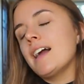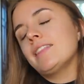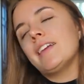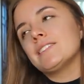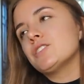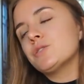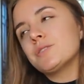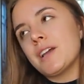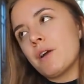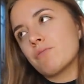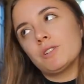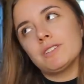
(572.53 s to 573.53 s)
They do
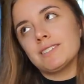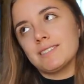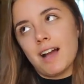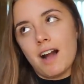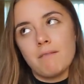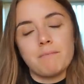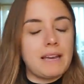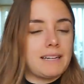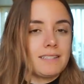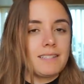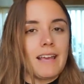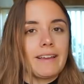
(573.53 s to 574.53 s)
sound really dumb, and
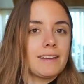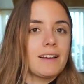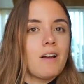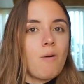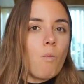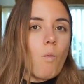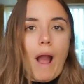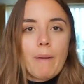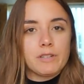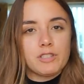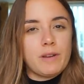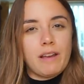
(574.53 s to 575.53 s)
it's like, why
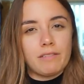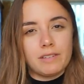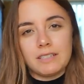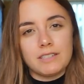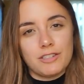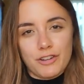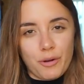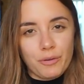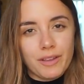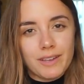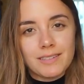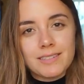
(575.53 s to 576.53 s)
would you ever need to know
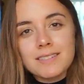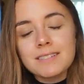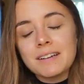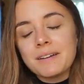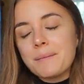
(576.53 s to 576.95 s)
this?